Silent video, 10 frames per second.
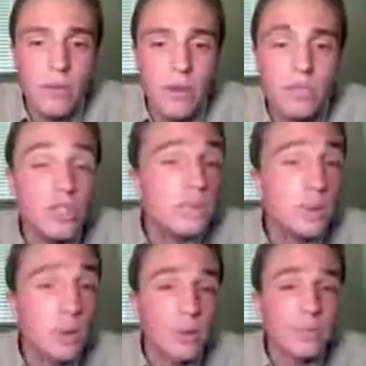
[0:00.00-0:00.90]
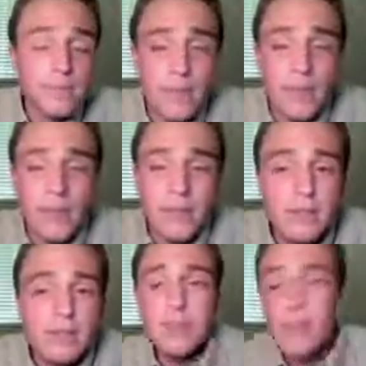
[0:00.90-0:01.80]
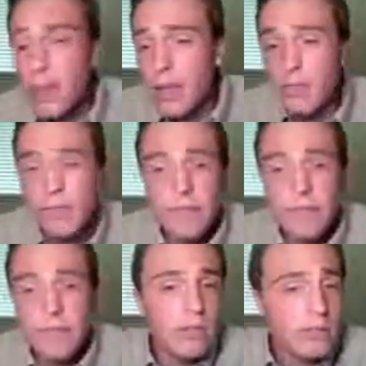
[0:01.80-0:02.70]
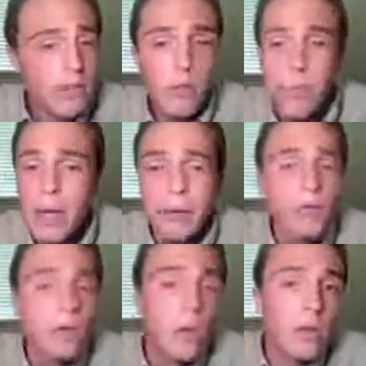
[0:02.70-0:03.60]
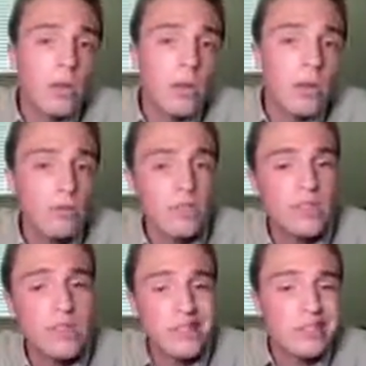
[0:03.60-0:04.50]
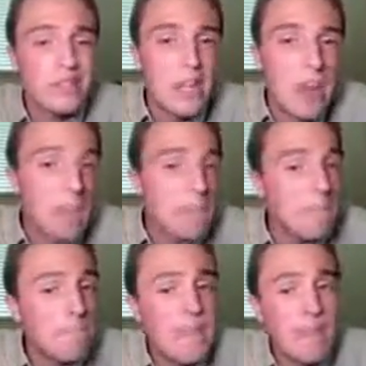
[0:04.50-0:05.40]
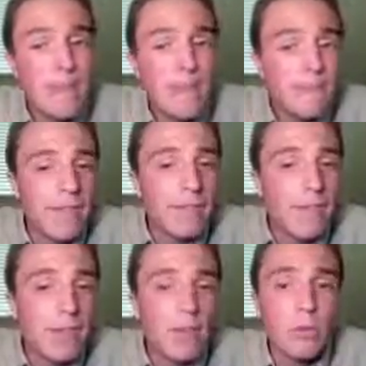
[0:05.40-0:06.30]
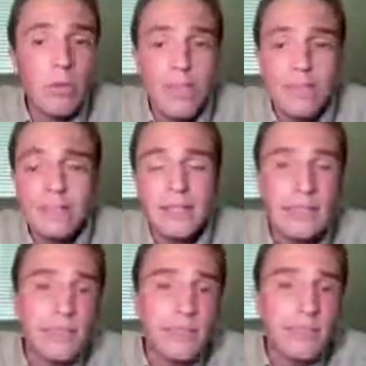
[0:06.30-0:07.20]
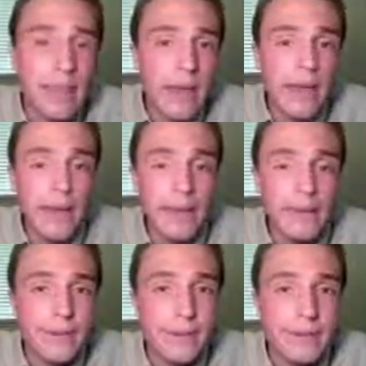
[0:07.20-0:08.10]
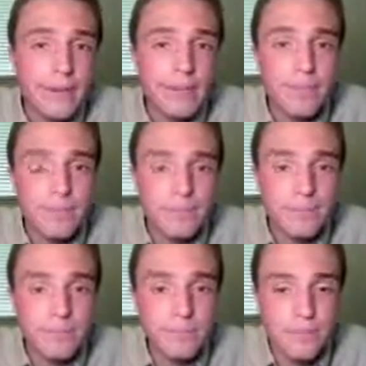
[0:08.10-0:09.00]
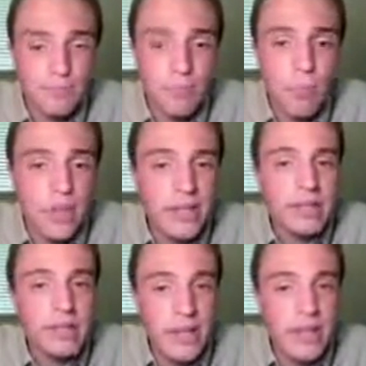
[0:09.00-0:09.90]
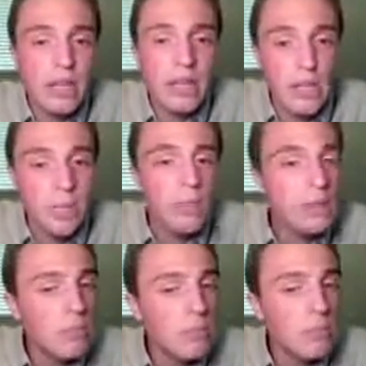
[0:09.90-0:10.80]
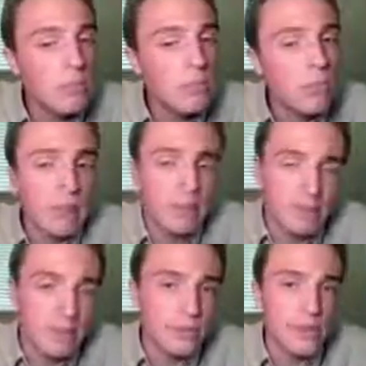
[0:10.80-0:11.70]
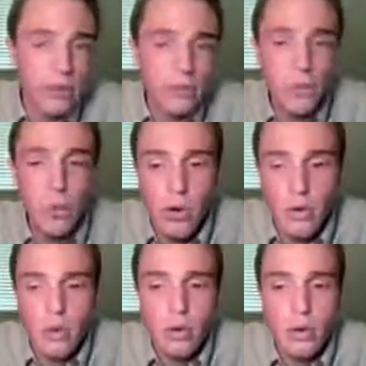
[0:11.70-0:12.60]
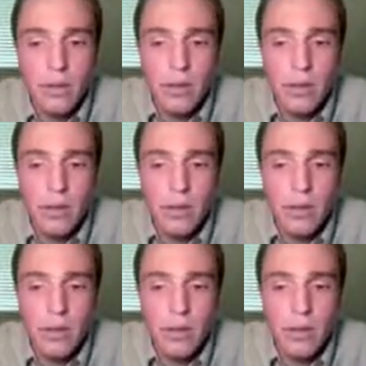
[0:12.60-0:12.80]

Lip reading: Now g4. And this is not a bad move at all. It's kind of making f5 maybe a little bit less tempting. And but it's, again, a little bit more of a weakness here that you're going to have to worry about.